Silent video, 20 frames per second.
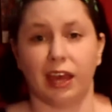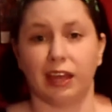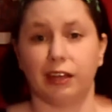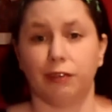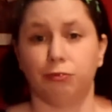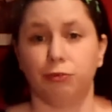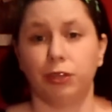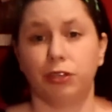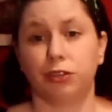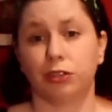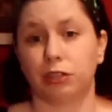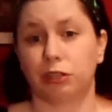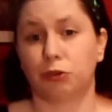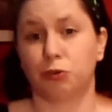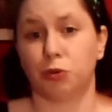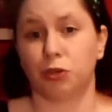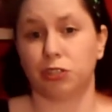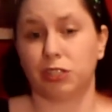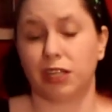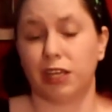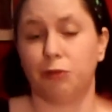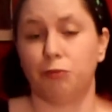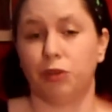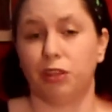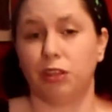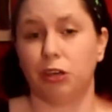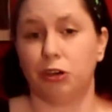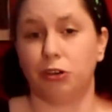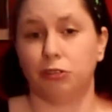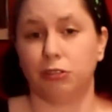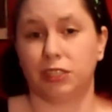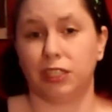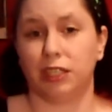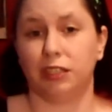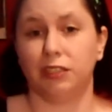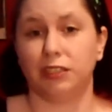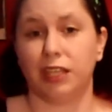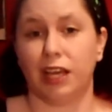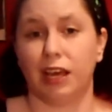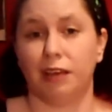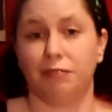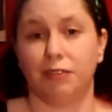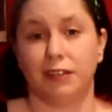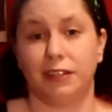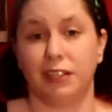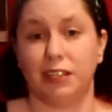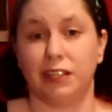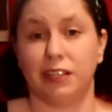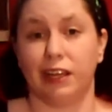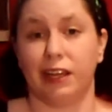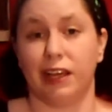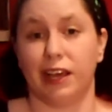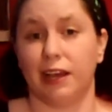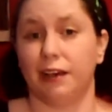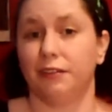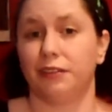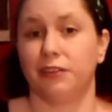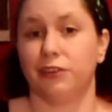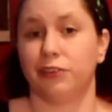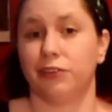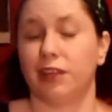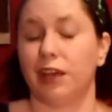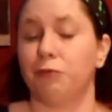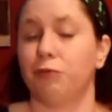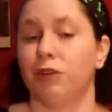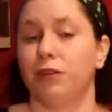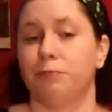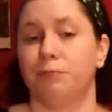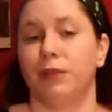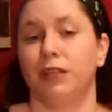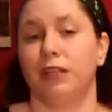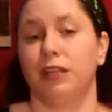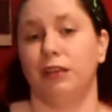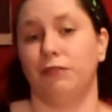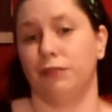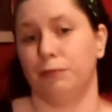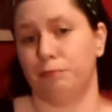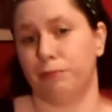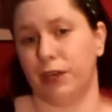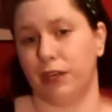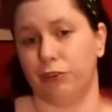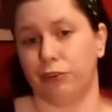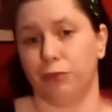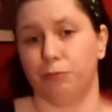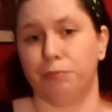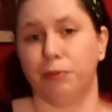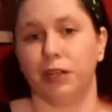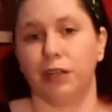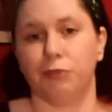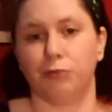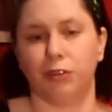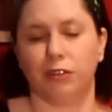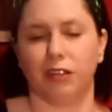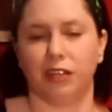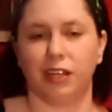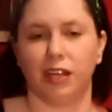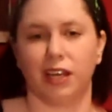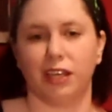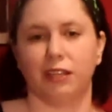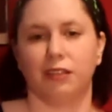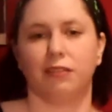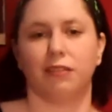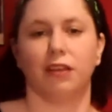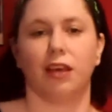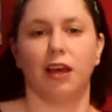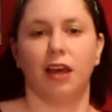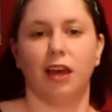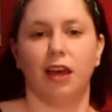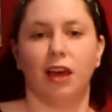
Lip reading: And if we could have coordinated with the hotel to have the DJ out there, that would have been even better. But it was a nice,